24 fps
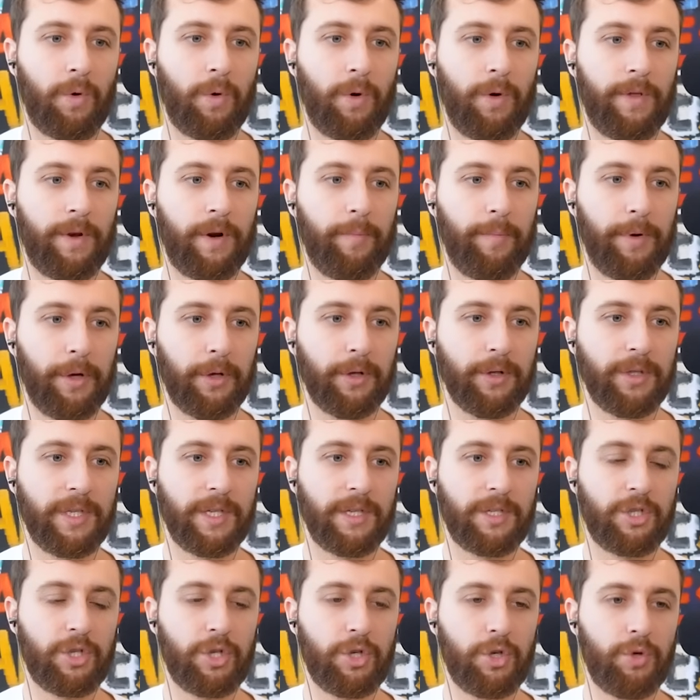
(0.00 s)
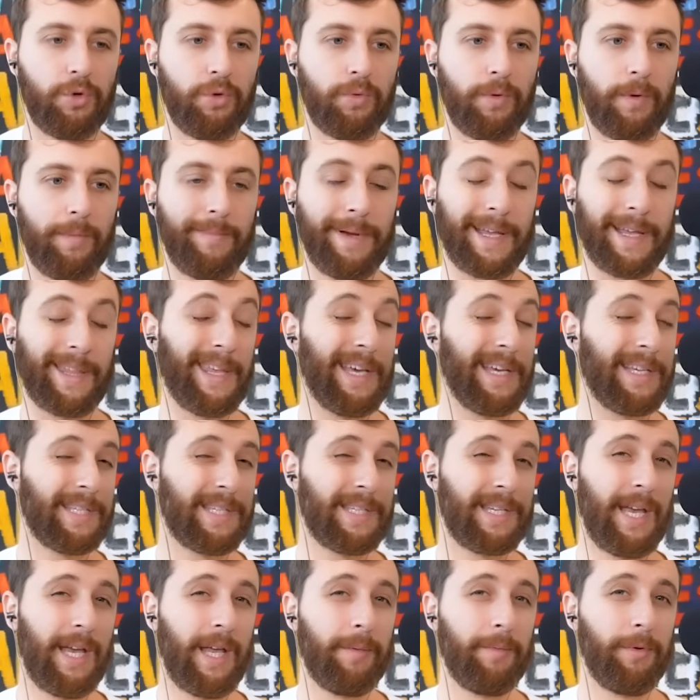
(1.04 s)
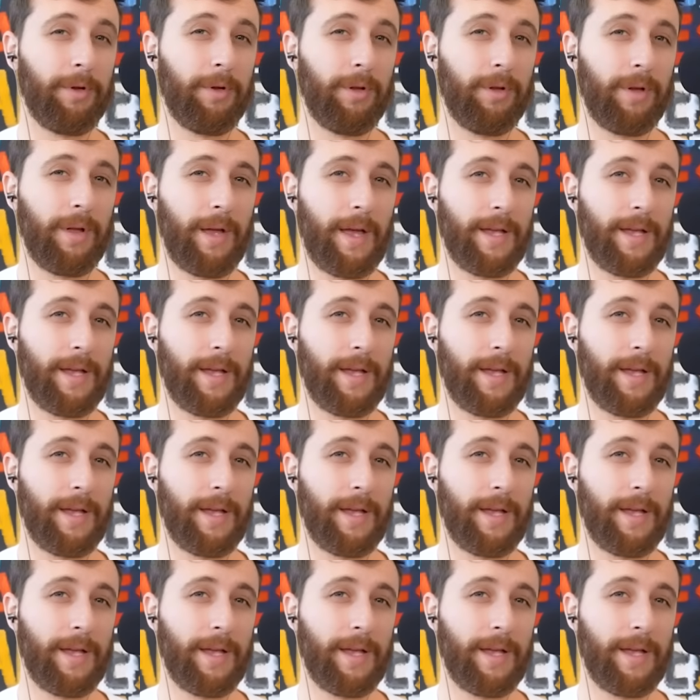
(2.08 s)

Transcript: or their ability to make things scalable,